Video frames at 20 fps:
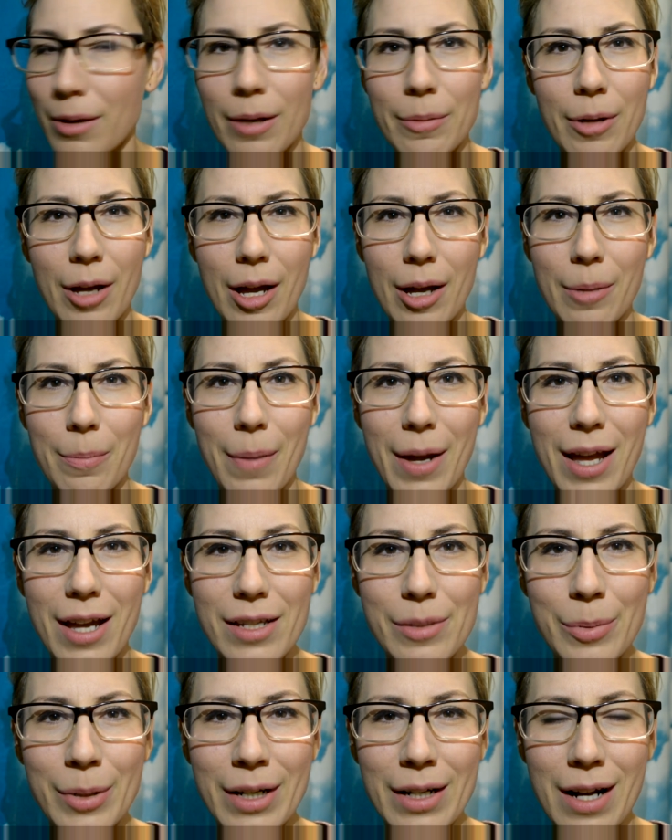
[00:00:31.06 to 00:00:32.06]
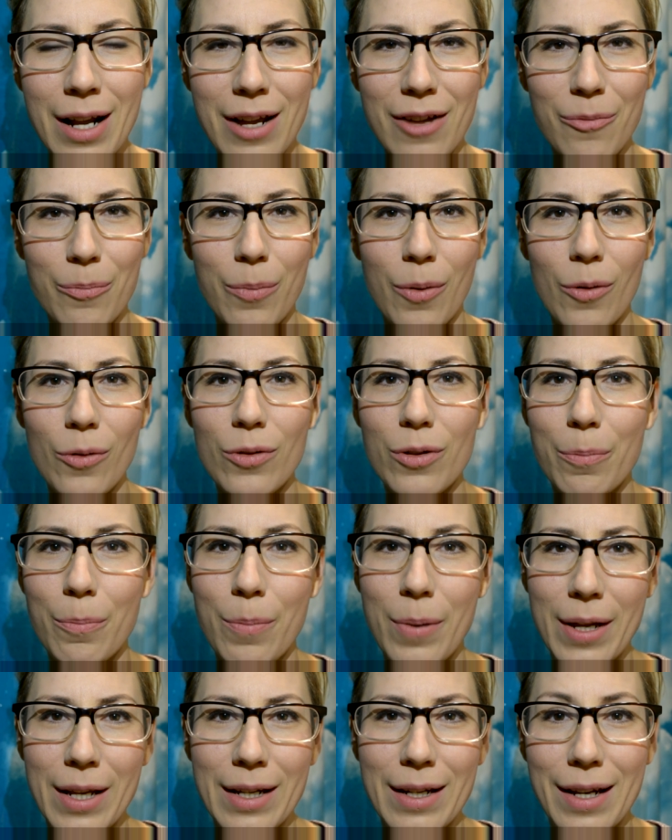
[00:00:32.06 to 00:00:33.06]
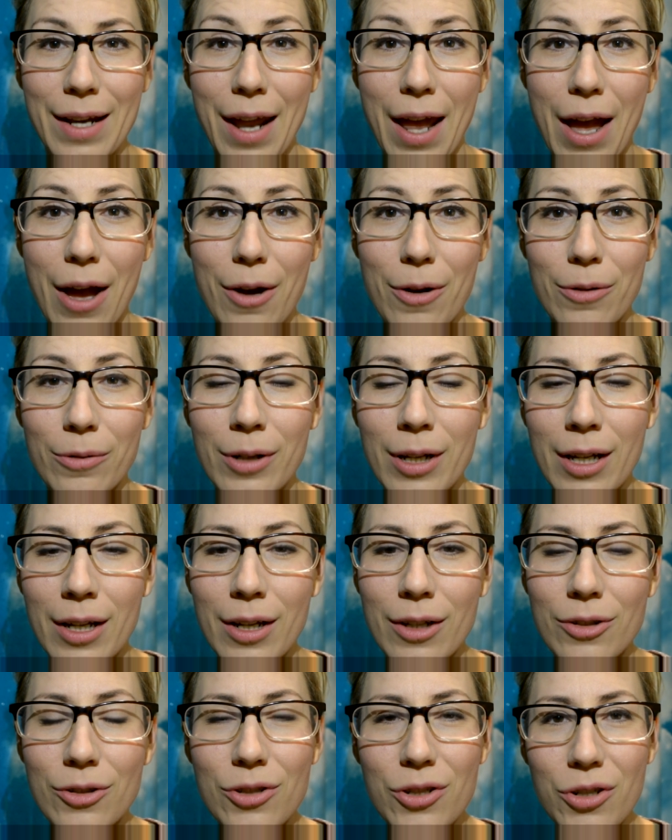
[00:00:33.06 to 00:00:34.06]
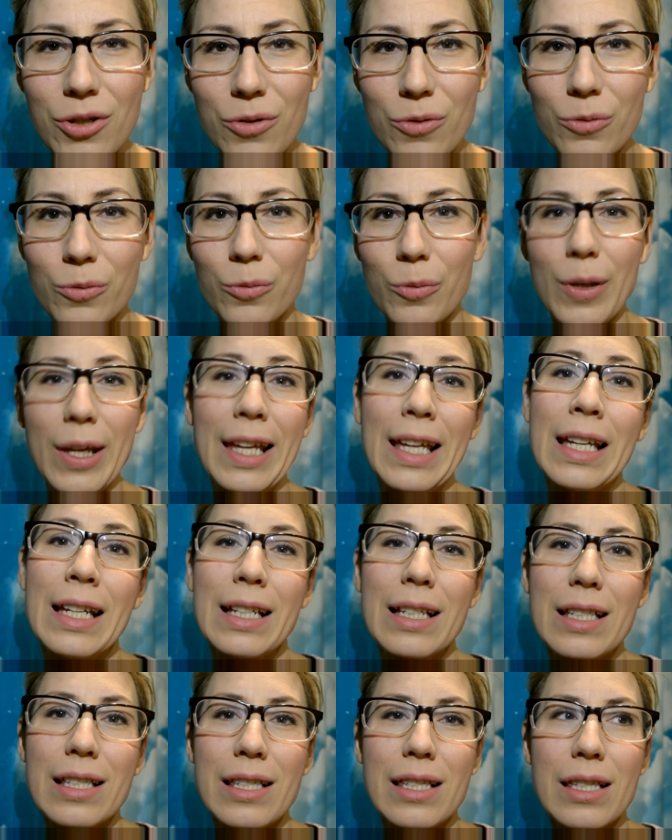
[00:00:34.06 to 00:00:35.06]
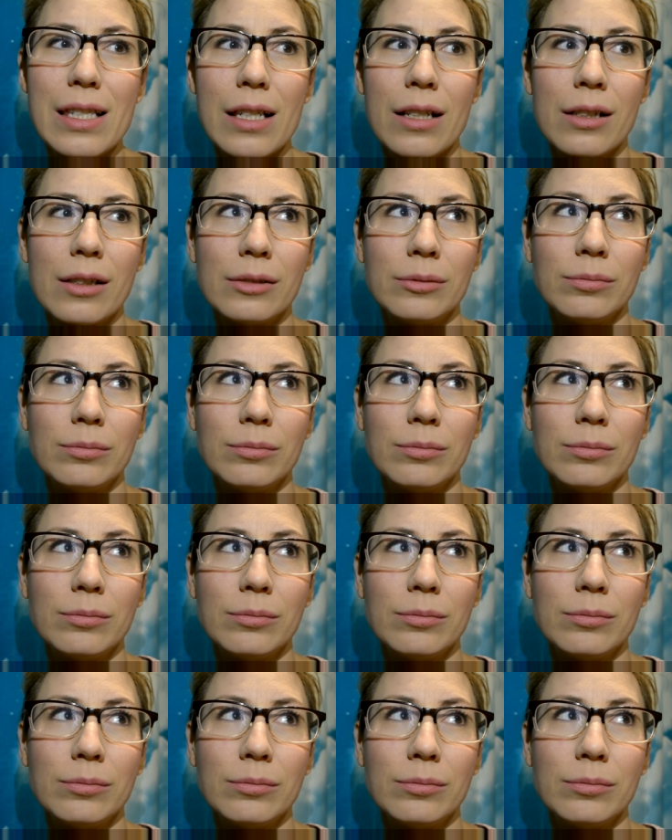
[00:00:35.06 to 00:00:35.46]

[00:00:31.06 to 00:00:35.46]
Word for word: uh, my husband and I have both been now two weeks,